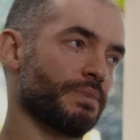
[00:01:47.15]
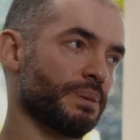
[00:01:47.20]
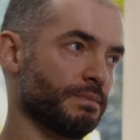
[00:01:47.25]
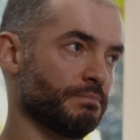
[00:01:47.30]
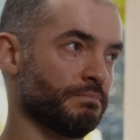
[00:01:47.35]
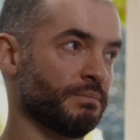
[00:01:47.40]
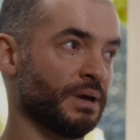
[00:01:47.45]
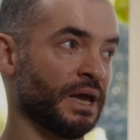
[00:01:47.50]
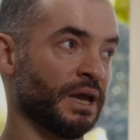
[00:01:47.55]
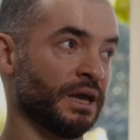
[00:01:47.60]

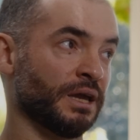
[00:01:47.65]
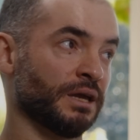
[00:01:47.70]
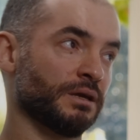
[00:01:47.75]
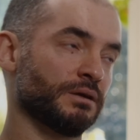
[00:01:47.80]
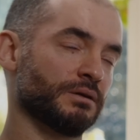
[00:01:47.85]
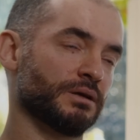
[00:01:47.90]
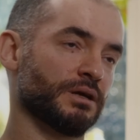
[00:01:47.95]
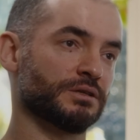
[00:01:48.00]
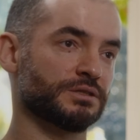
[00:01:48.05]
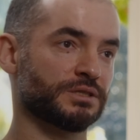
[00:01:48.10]
may
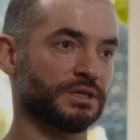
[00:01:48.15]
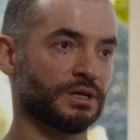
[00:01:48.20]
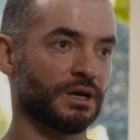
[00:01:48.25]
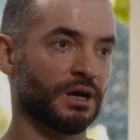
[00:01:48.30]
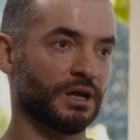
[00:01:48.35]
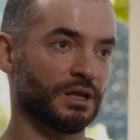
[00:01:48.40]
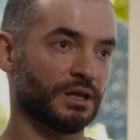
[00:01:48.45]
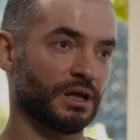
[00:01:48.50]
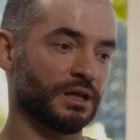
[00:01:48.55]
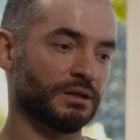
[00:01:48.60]
I'll say
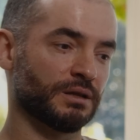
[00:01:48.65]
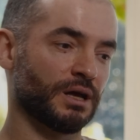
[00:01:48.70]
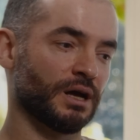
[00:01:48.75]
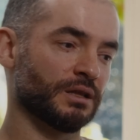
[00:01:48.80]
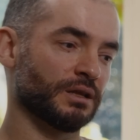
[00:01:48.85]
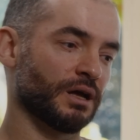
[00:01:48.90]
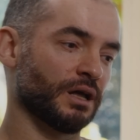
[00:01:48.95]
I'll I'll,